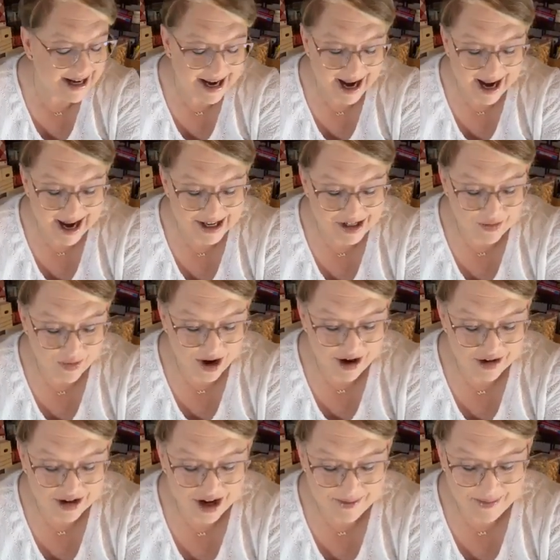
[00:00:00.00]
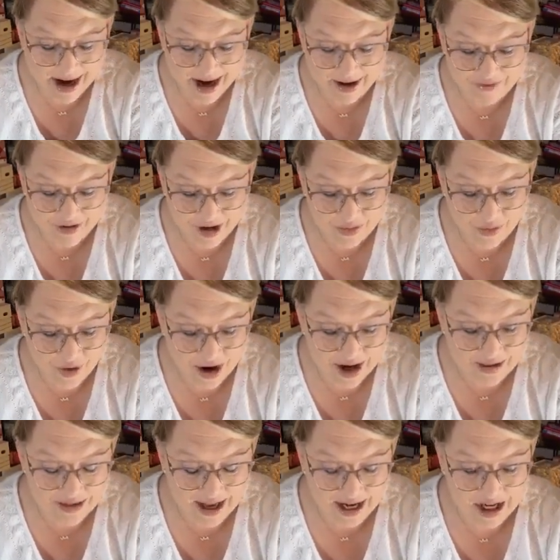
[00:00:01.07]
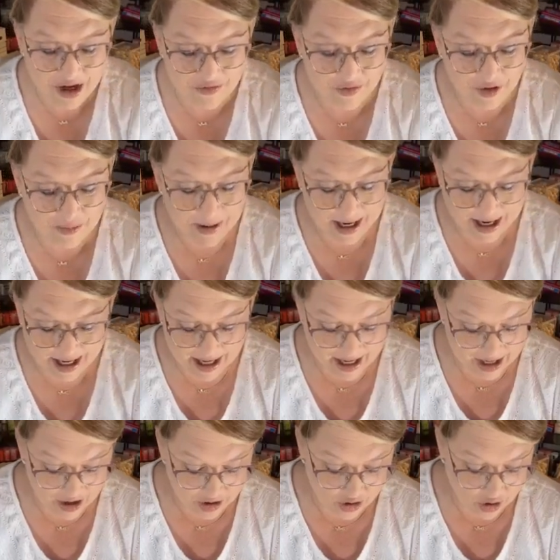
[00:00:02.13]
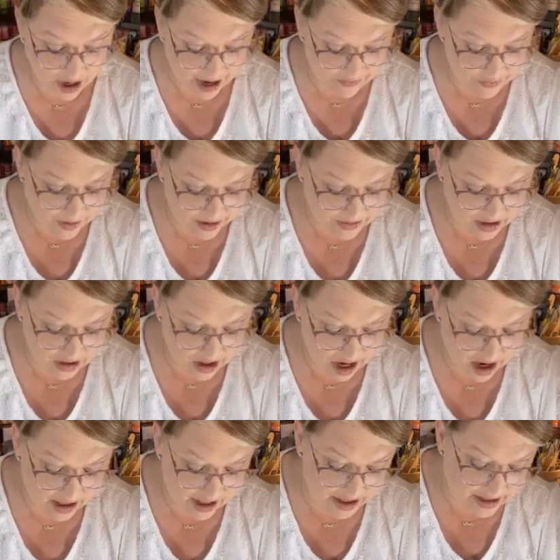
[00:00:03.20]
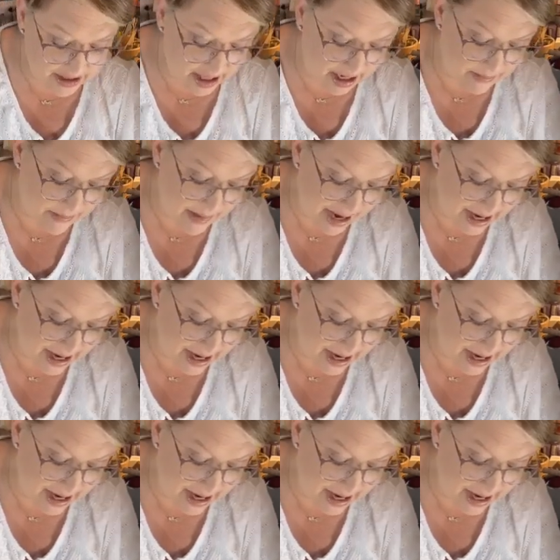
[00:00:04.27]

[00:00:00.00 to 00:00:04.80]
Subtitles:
Yes, welcome everyone. Thank you for being here. Craft Round the Clock is an